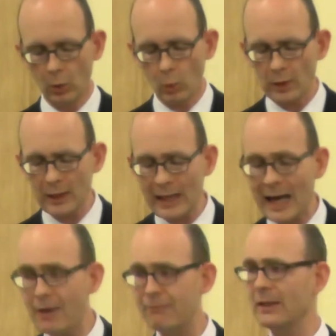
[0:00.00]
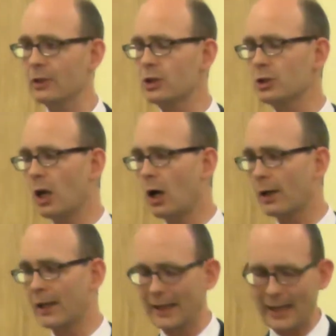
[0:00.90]
What a laughing
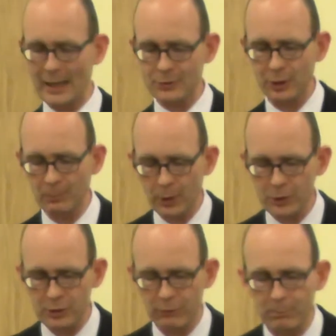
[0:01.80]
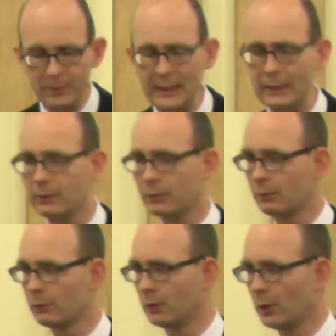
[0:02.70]
stock Gaza must have been
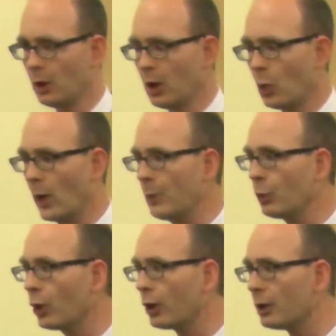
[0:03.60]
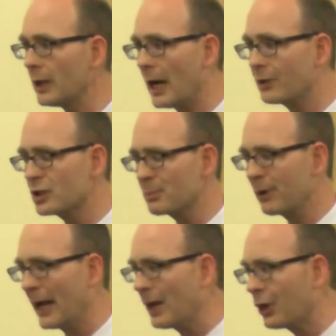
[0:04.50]
when word had
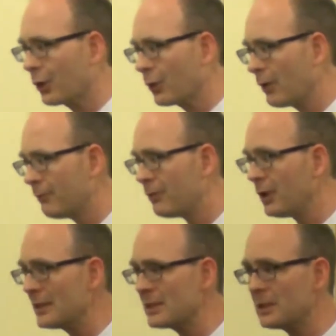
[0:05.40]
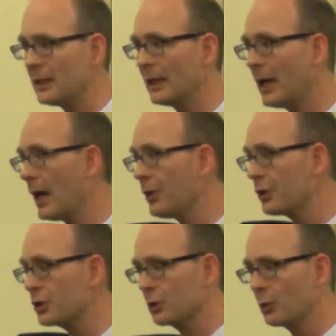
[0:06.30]
spread throughout Philistia and
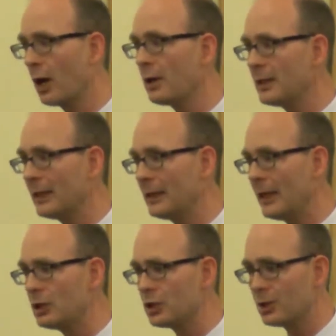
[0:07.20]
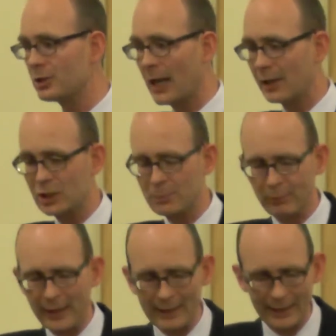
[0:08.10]
the surrounding nations, and had
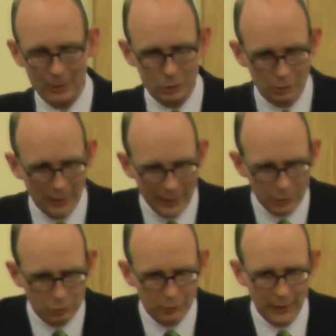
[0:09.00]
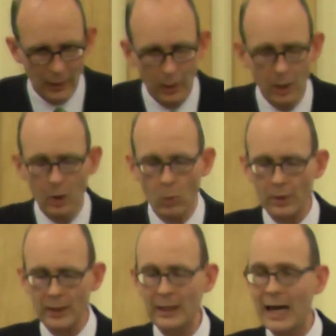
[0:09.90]
spread into Israel,
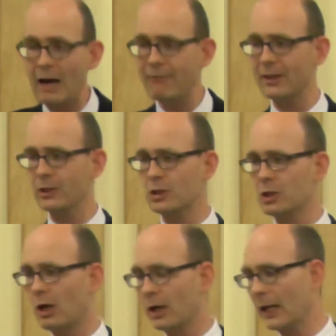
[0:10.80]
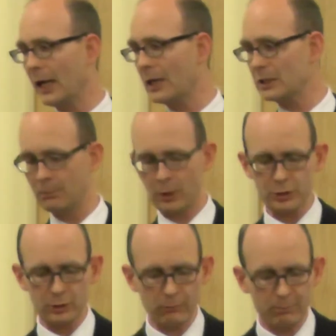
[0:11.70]
what a laughing stock Gaza
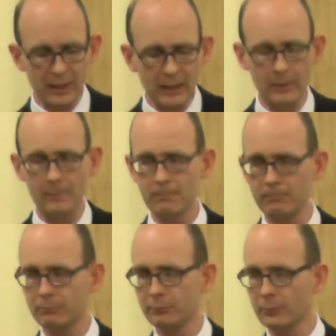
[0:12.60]
must have been.